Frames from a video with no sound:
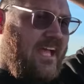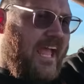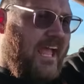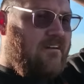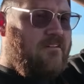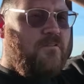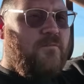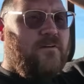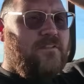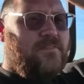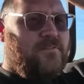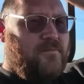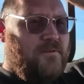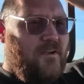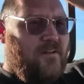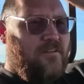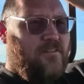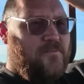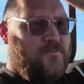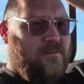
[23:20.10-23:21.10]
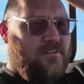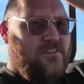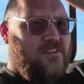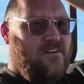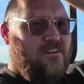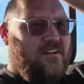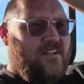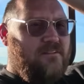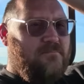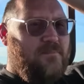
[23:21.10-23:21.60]
And we went 3 out of the
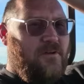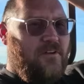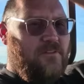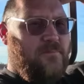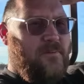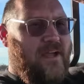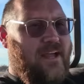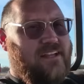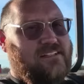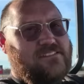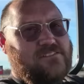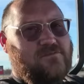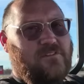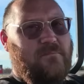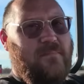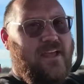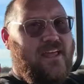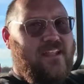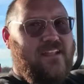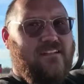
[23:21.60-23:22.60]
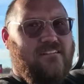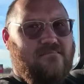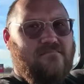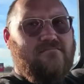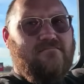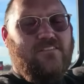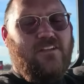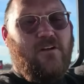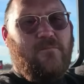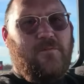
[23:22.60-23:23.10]
330, both passes we made it,
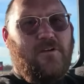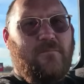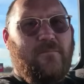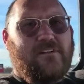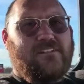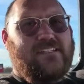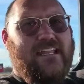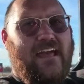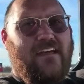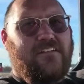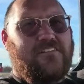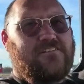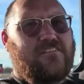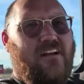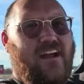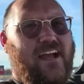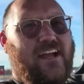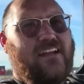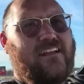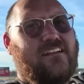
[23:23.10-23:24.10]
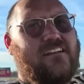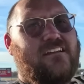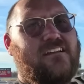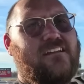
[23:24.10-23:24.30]
you know, pretty much down the track.